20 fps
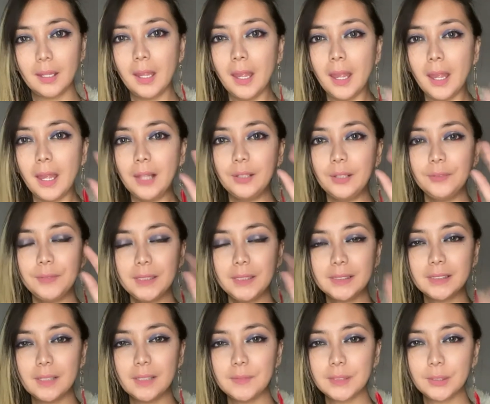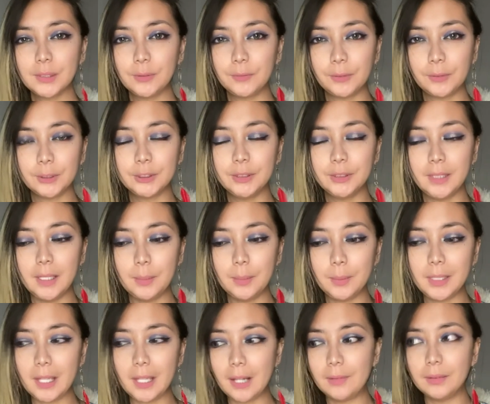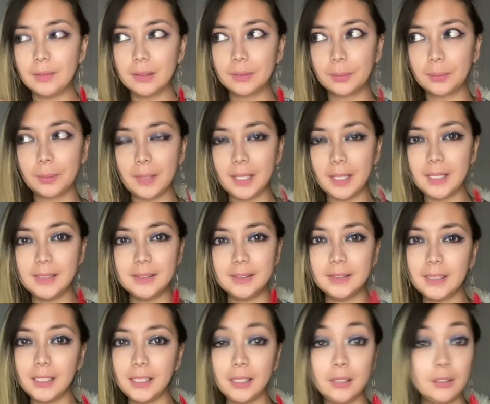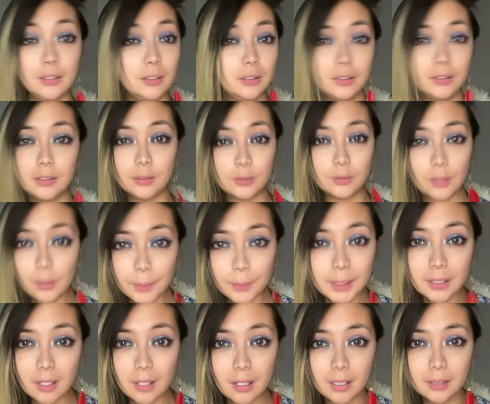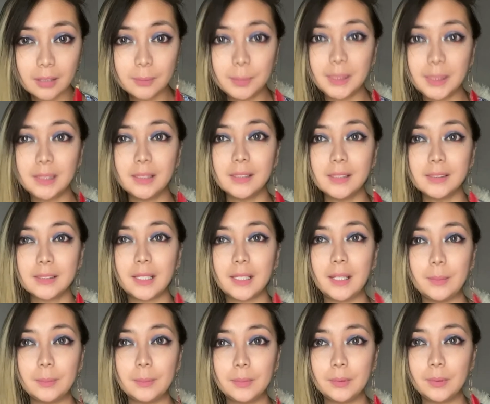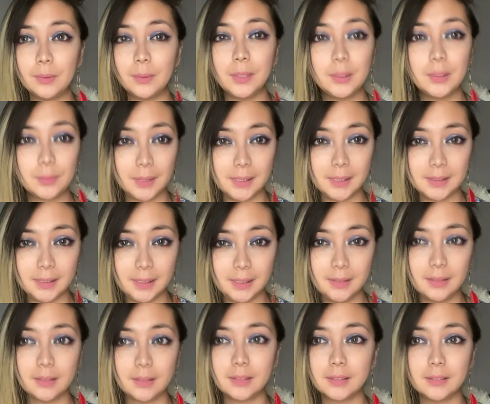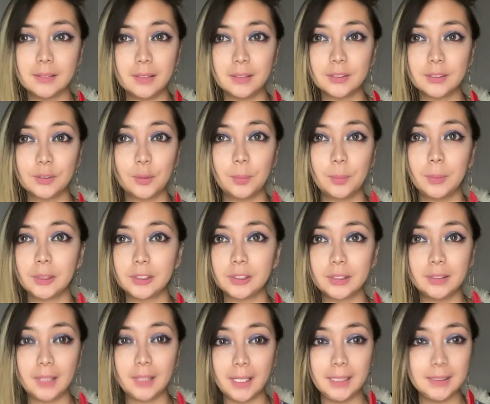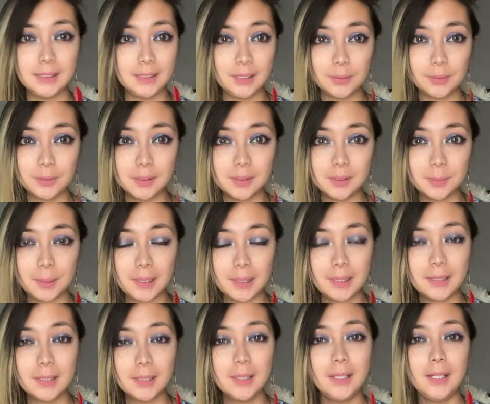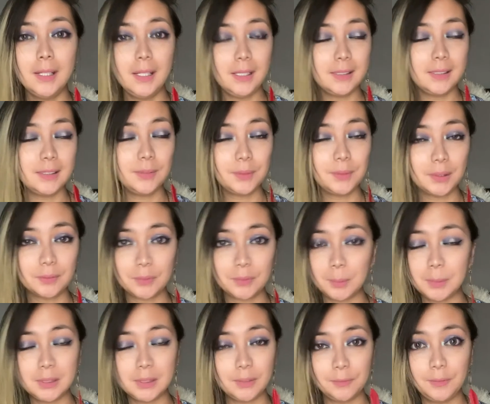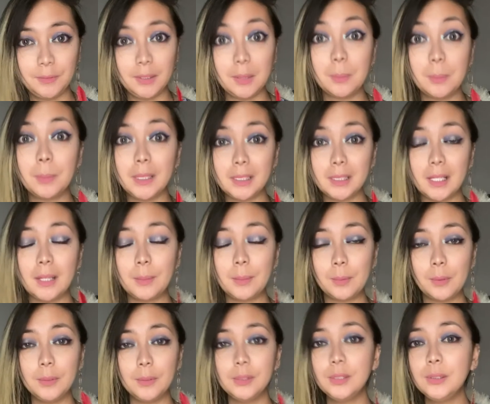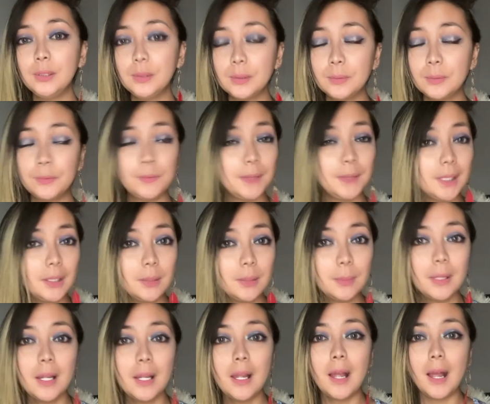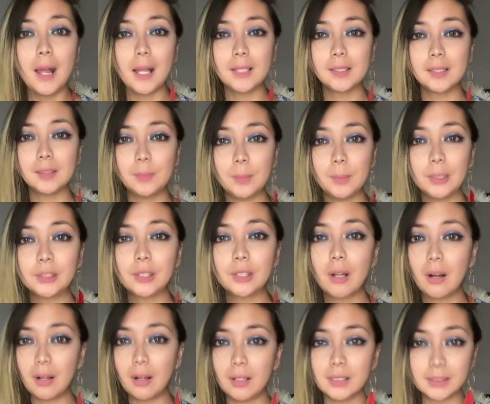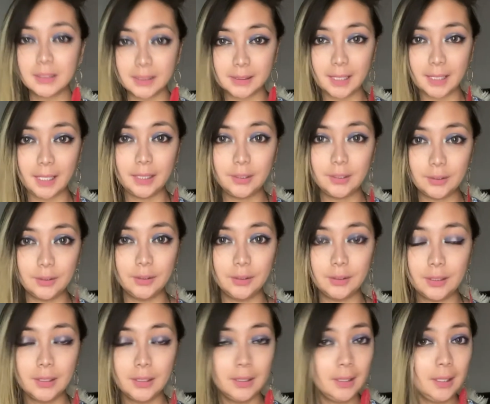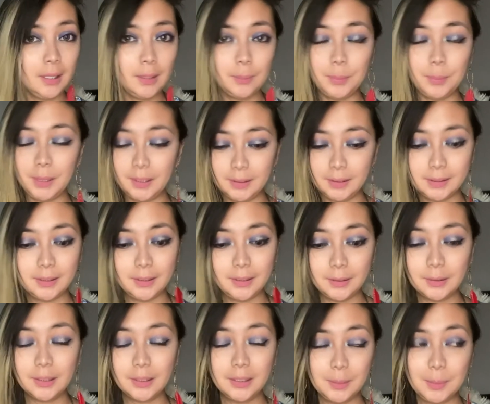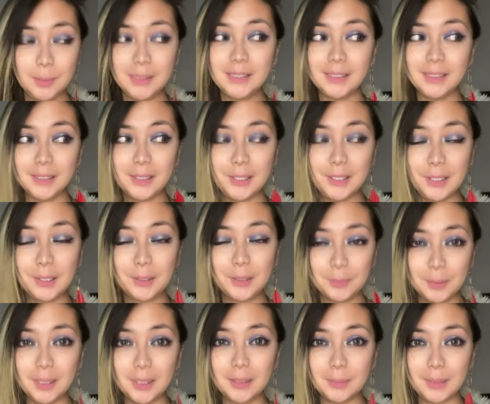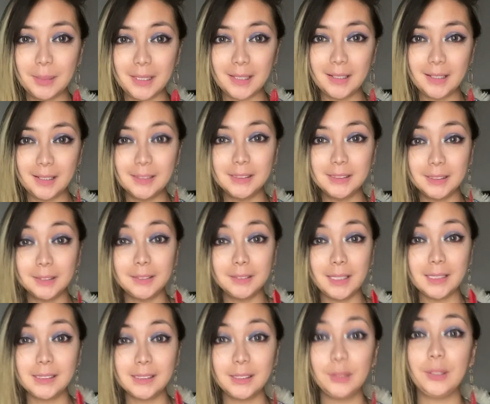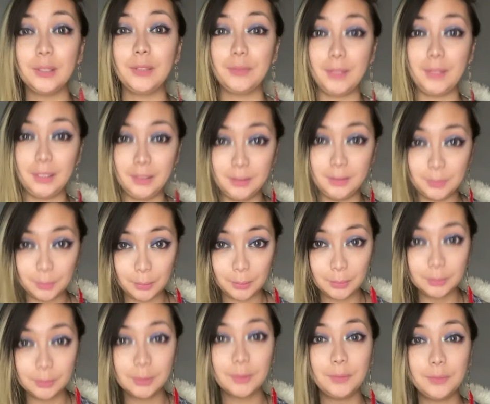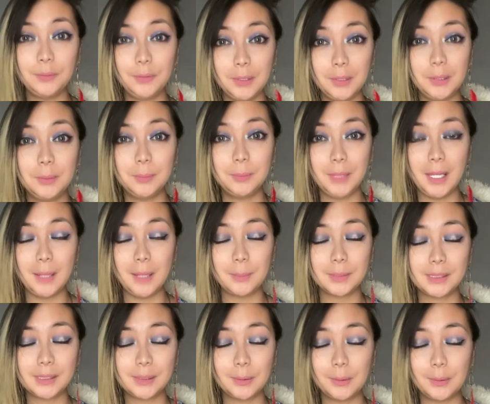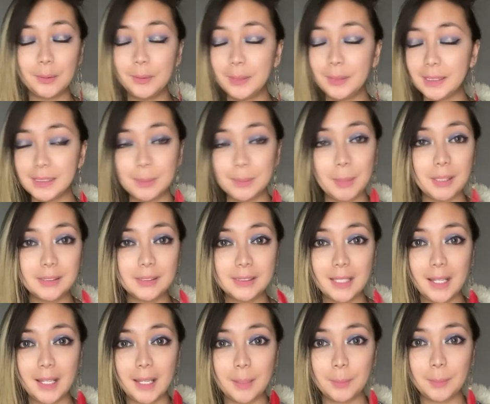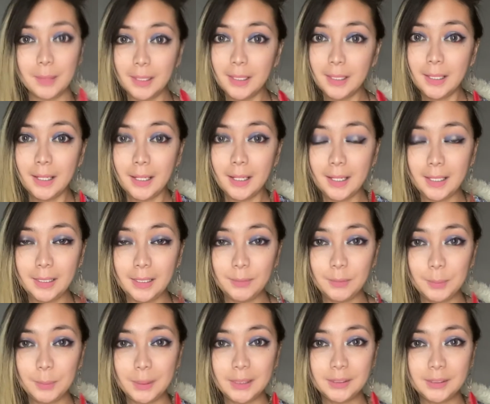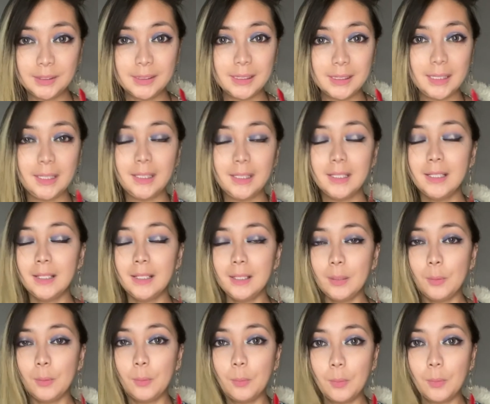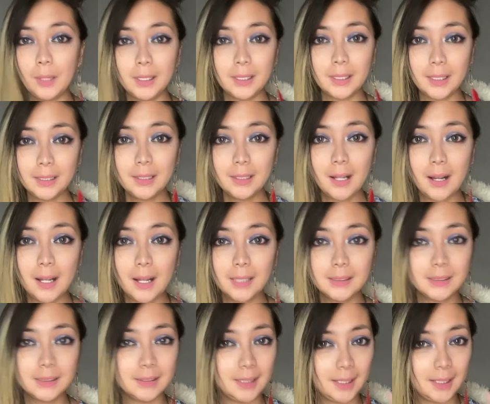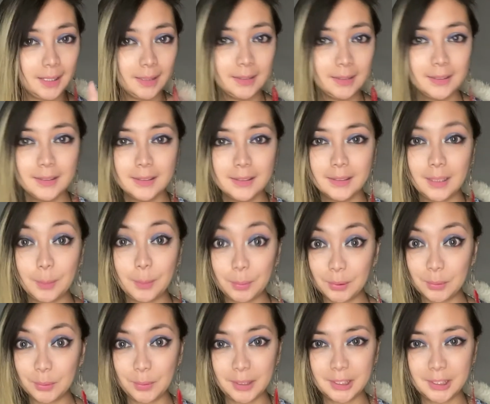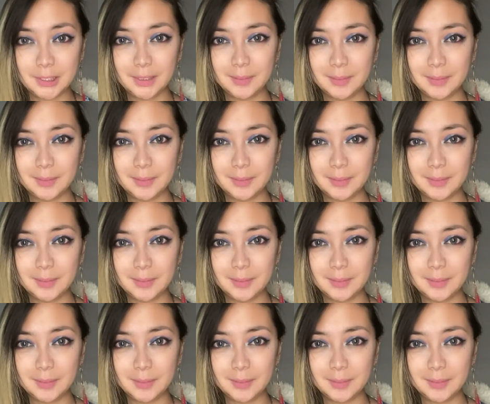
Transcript: Hello, Fair Stuff. So for today, we have a crazy look going on because I'm going crazy. There's not so much light here in Sweden. It's difficult for me to film, but I'm going to film as much hauls as I could because they're going to be sitting here with me until next year if I don't film them. So it's about time. And if you wanted to see what I got, then keep on watching.